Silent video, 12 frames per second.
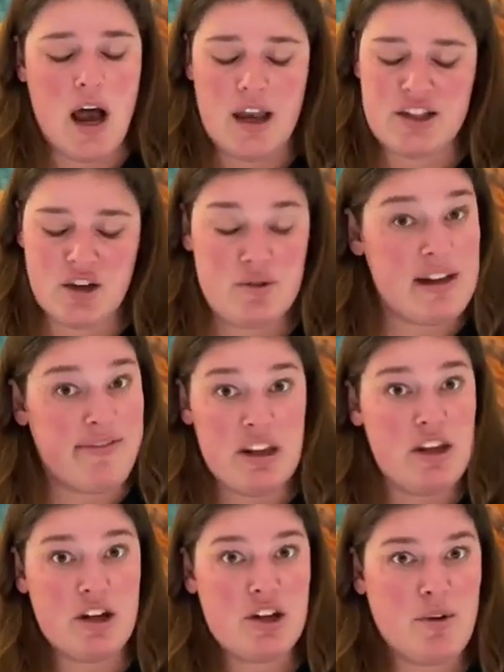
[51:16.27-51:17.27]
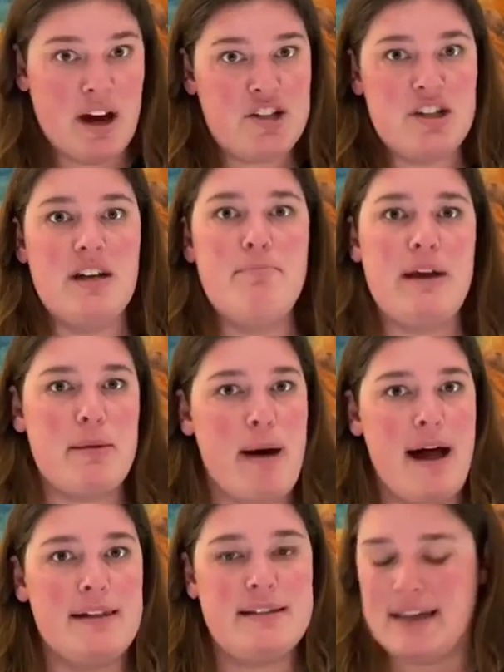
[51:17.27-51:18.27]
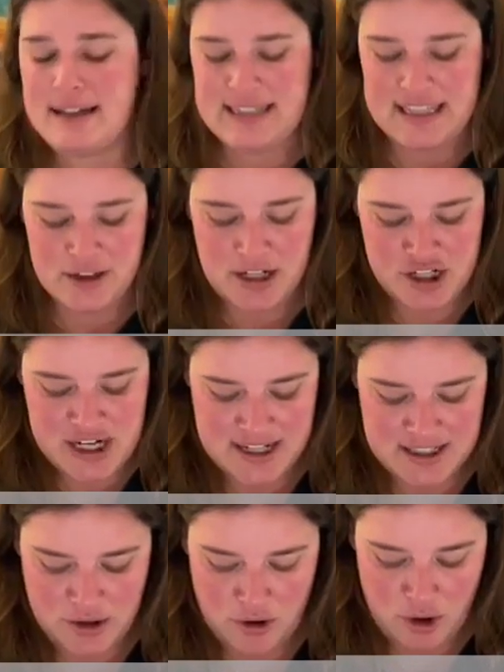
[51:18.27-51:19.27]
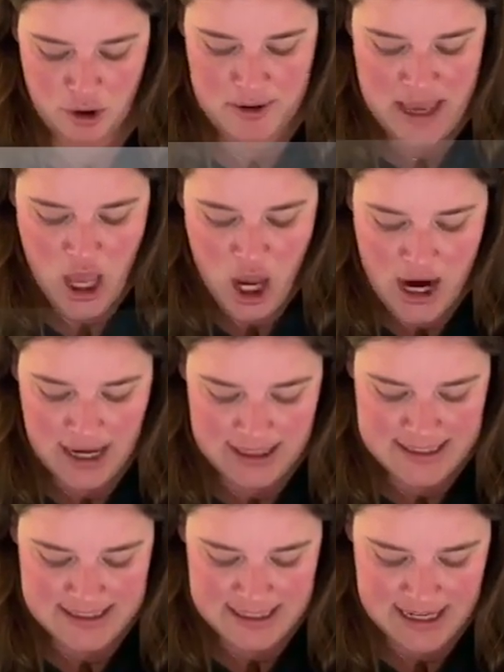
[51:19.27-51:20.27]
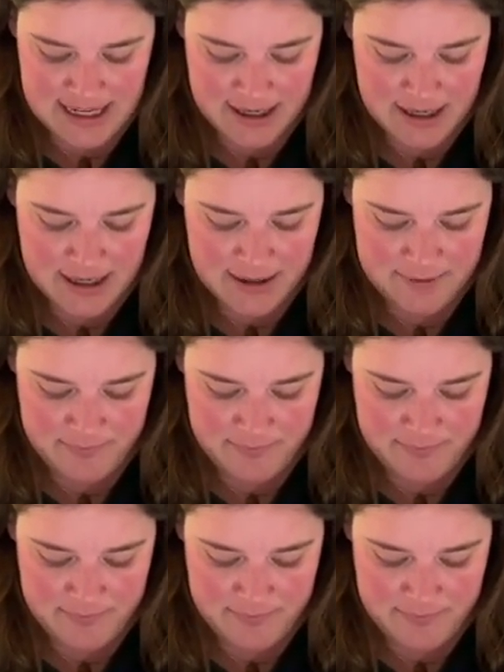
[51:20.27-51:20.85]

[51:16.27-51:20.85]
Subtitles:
So definitely a good question. Big politics here in Jackson Hole. All right, let's see here.